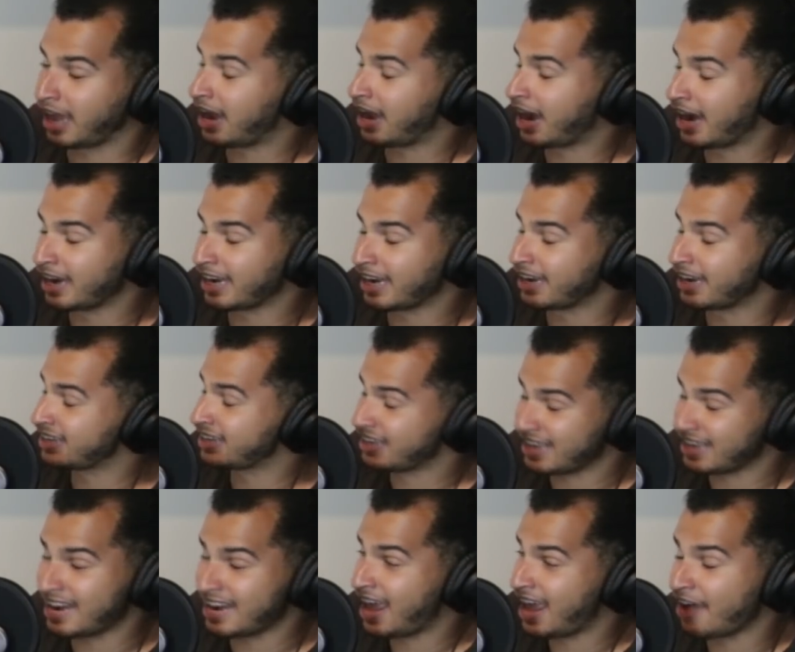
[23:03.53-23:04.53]
I
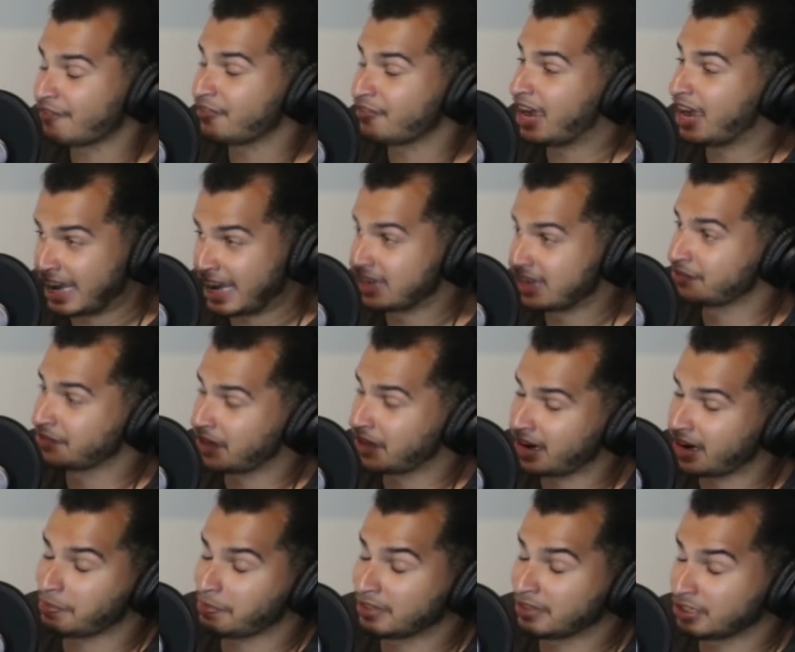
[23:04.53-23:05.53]
can't have any of that
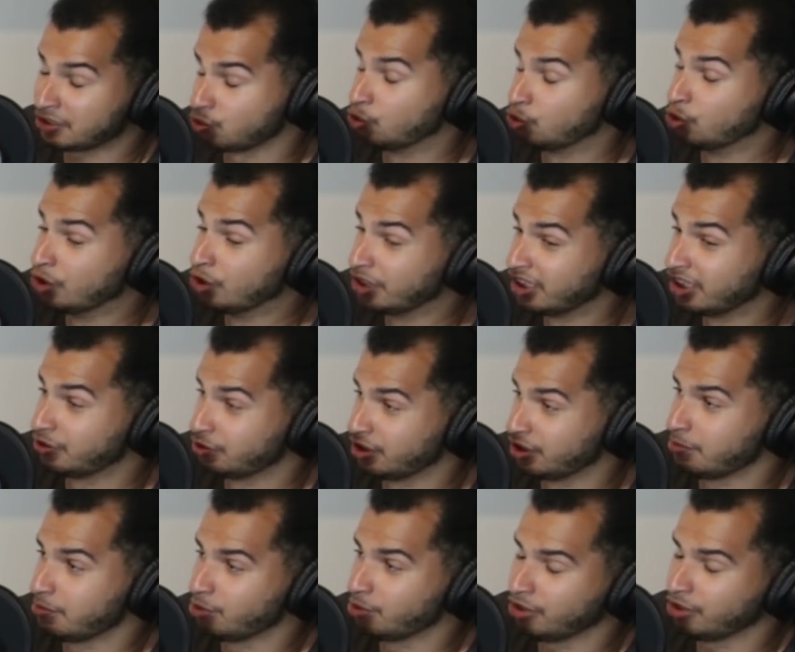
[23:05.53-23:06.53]
happen. That's really,
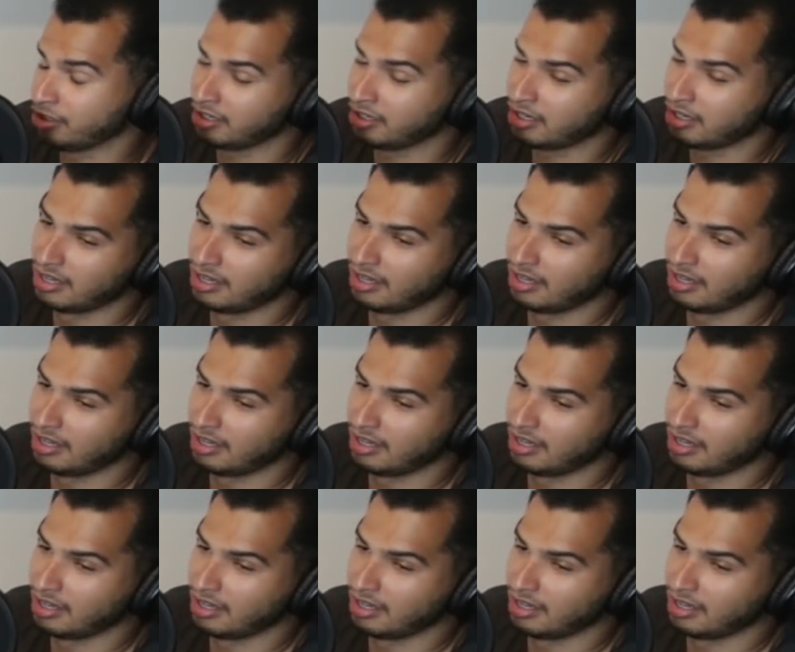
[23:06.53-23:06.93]
really important.